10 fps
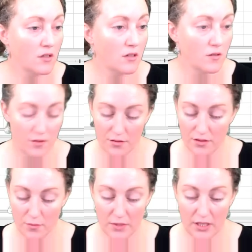or
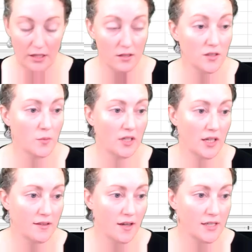something
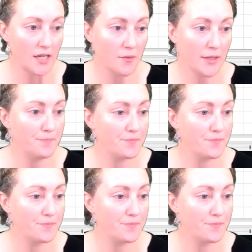like that anyway.